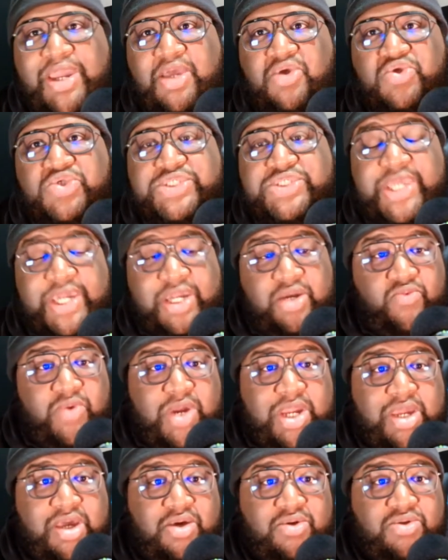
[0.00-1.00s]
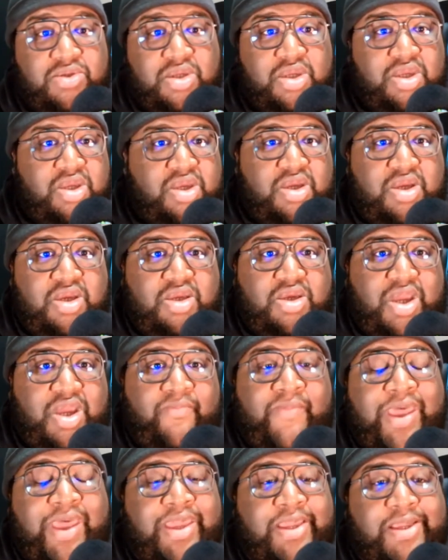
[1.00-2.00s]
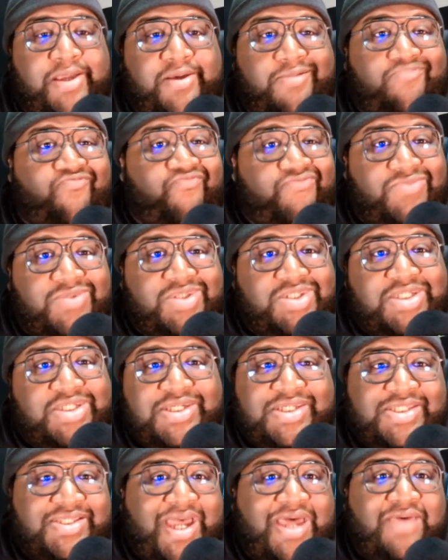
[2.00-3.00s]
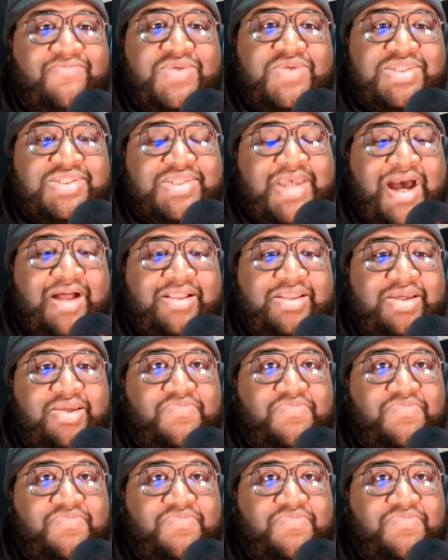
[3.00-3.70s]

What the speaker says: Second round, I'm like, she just got to be solid.